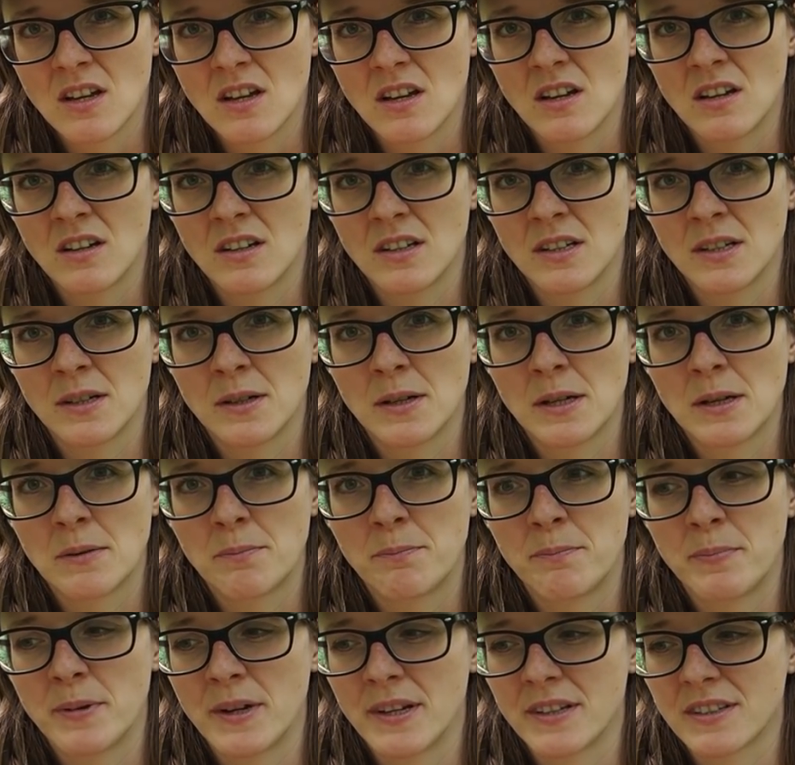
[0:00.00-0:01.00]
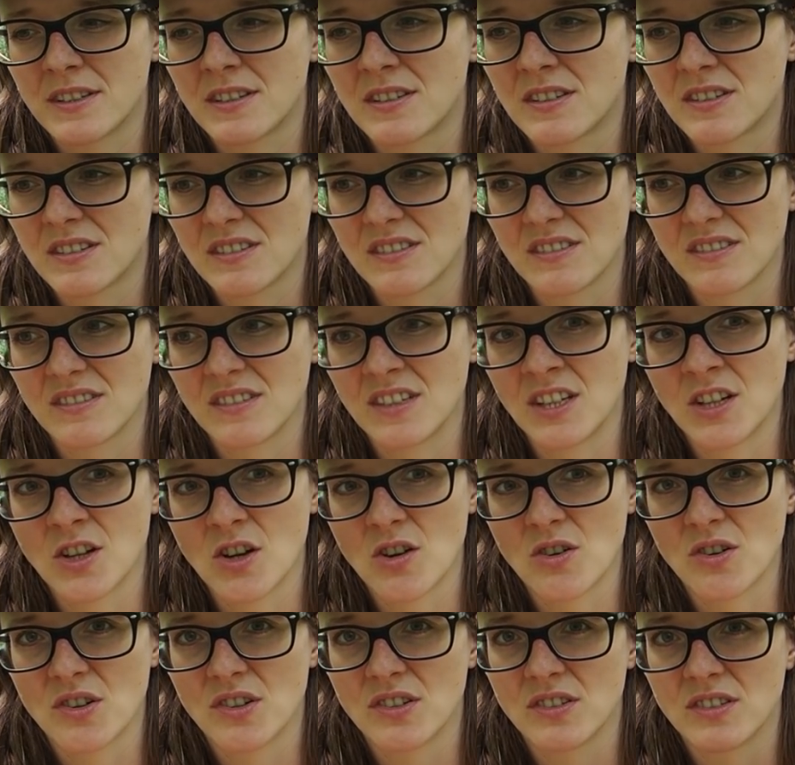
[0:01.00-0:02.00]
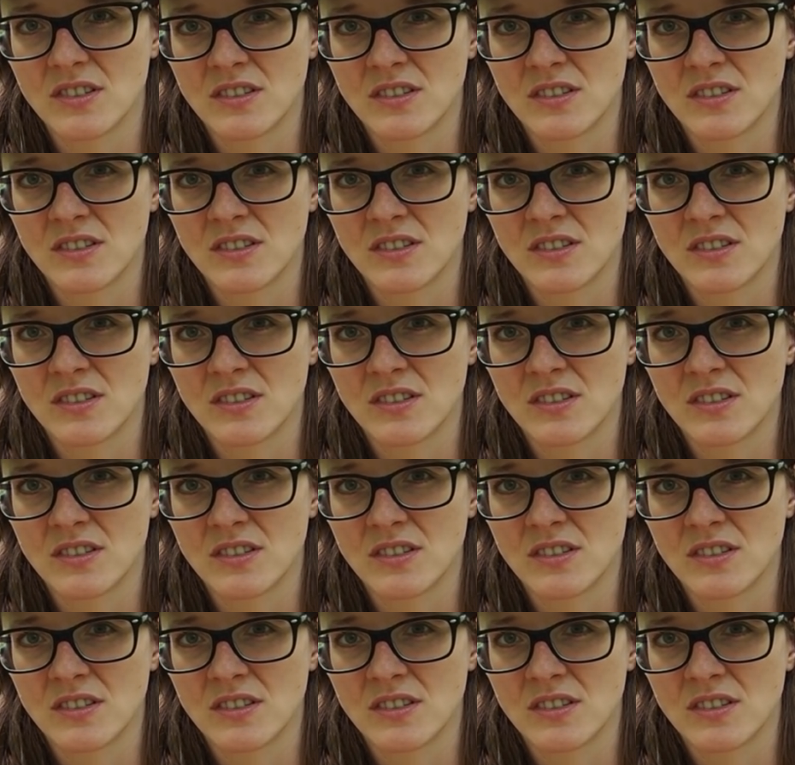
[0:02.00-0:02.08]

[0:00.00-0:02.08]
Uh, but you know,